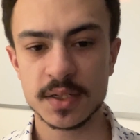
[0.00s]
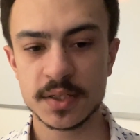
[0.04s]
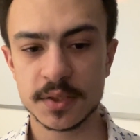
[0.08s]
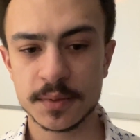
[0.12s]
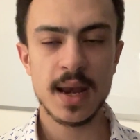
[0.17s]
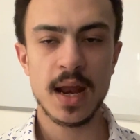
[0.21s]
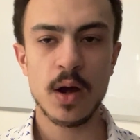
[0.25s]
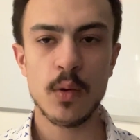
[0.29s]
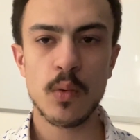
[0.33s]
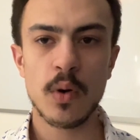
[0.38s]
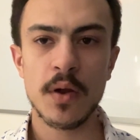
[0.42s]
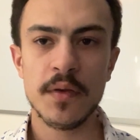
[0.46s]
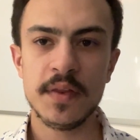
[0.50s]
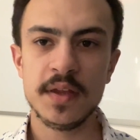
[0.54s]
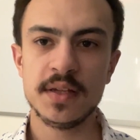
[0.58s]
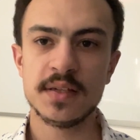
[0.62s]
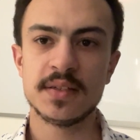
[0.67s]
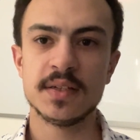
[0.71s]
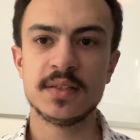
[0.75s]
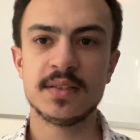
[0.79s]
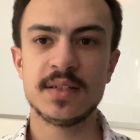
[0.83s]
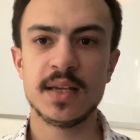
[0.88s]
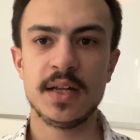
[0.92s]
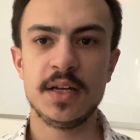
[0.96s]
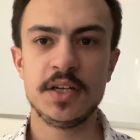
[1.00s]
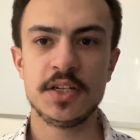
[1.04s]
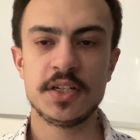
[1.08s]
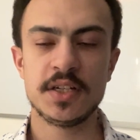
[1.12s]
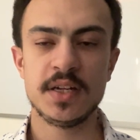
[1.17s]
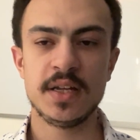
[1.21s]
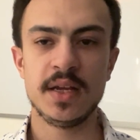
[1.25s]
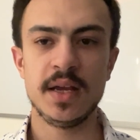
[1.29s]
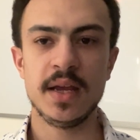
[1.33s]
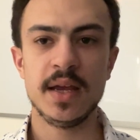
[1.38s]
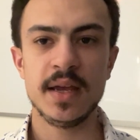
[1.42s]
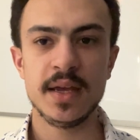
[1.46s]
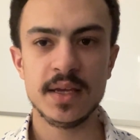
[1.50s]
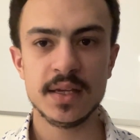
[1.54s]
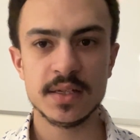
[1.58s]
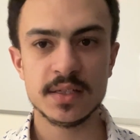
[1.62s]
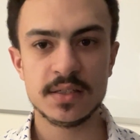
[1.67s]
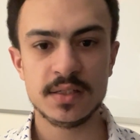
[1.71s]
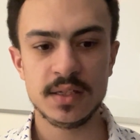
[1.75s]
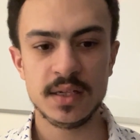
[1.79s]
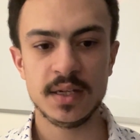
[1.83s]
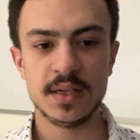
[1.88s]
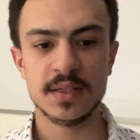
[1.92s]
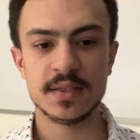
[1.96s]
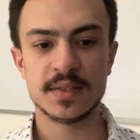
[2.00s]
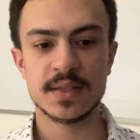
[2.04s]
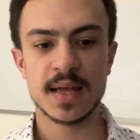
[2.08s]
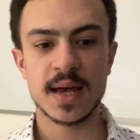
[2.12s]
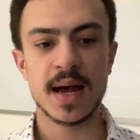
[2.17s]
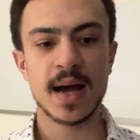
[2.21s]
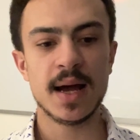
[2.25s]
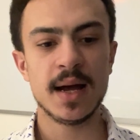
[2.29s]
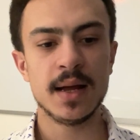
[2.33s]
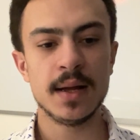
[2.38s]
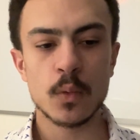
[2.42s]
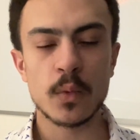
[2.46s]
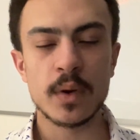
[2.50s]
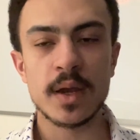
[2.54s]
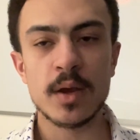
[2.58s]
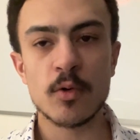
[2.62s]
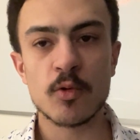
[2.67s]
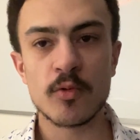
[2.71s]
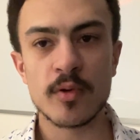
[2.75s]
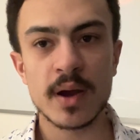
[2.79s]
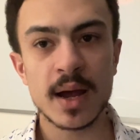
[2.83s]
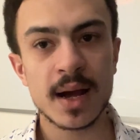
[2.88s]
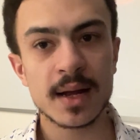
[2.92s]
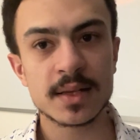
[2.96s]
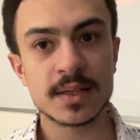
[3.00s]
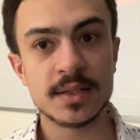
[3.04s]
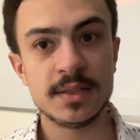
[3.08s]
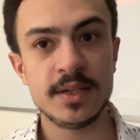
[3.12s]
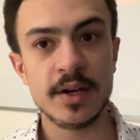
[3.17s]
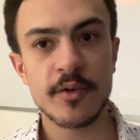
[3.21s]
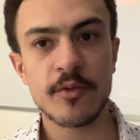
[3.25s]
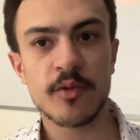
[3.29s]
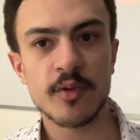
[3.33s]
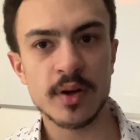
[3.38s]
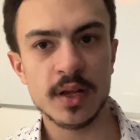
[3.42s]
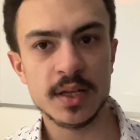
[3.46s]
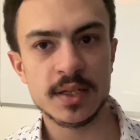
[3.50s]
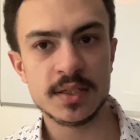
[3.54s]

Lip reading: Now, what this essentially is that we react differently